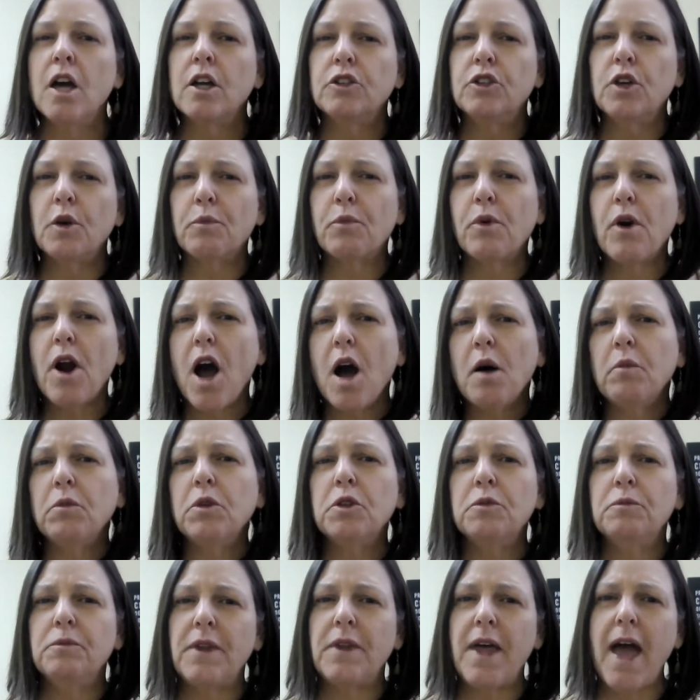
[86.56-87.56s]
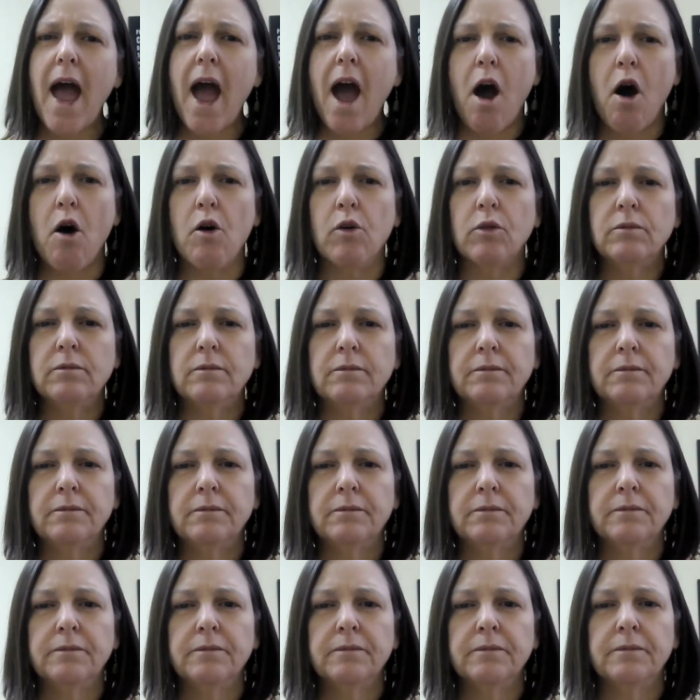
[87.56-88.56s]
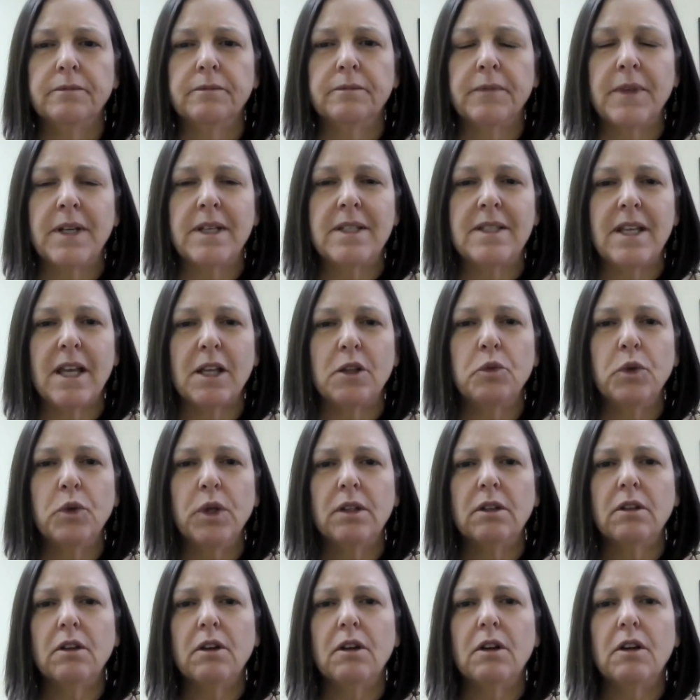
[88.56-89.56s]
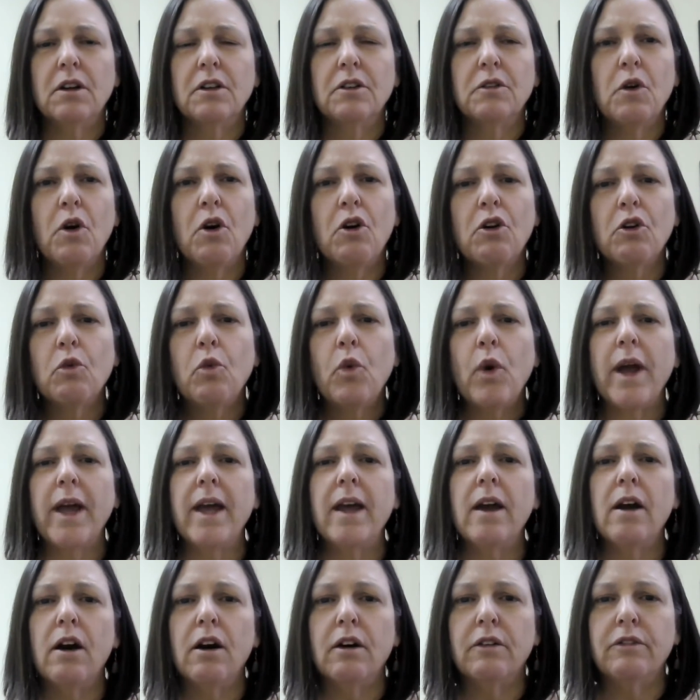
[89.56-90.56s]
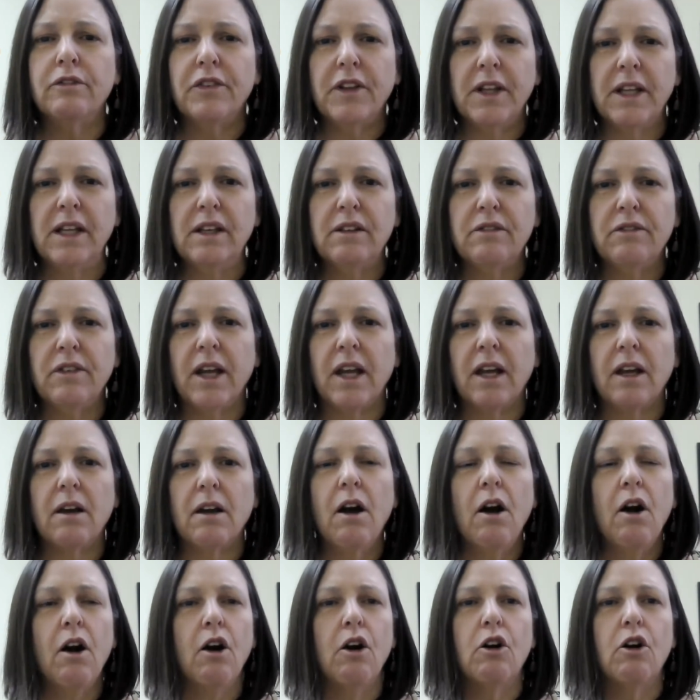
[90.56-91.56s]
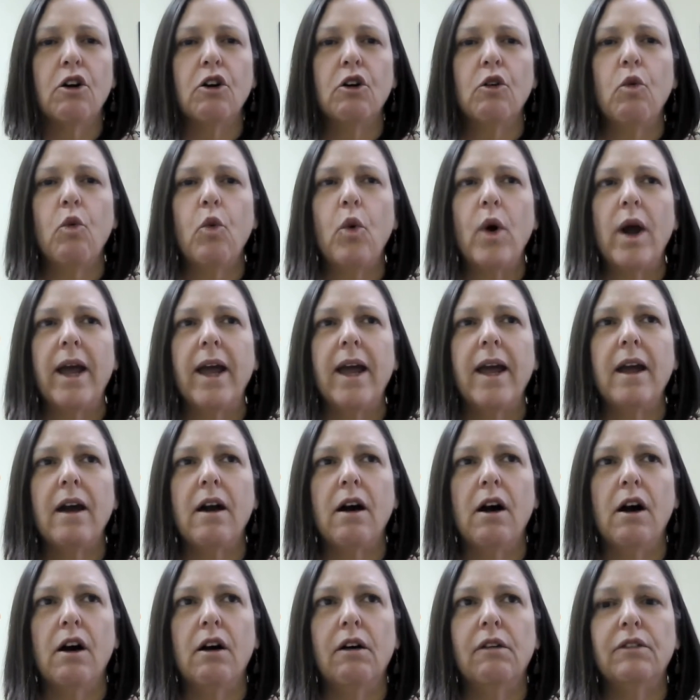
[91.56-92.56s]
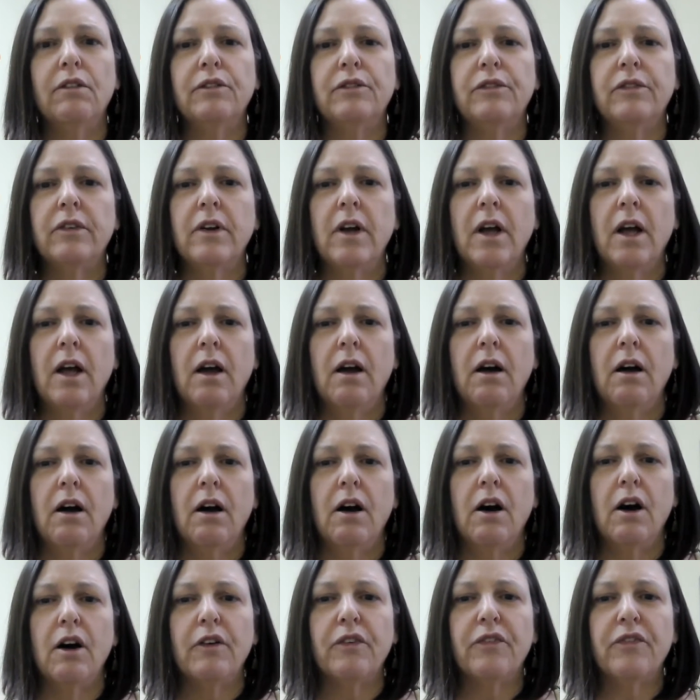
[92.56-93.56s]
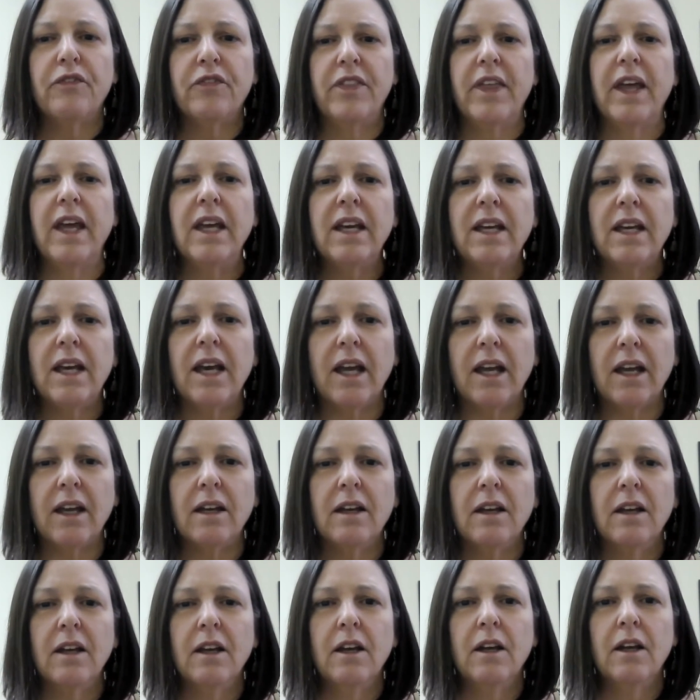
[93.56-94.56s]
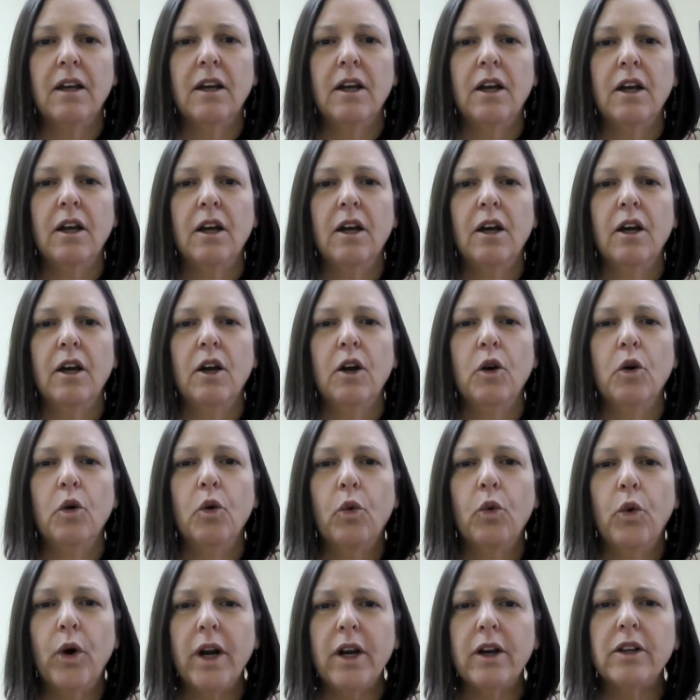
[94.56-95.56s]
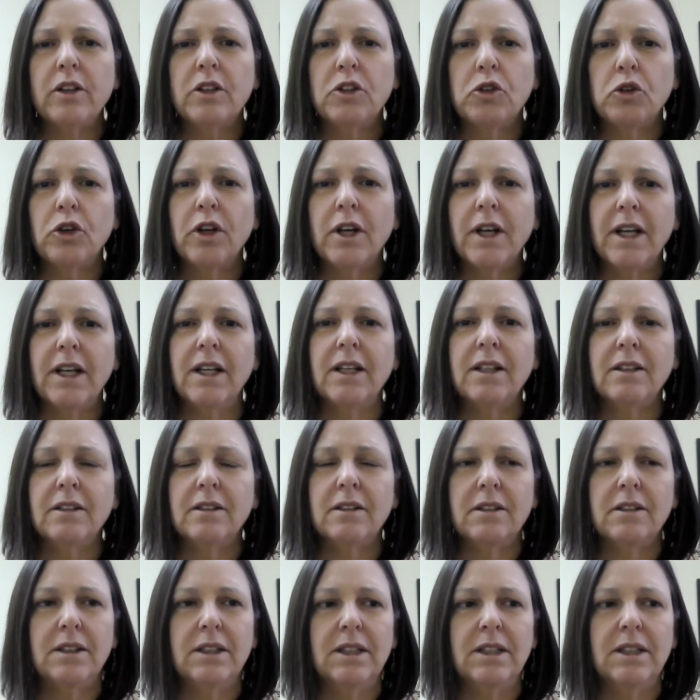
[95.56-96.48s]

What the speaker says: The problem now is that with our way of living, our way of thinking, we're turning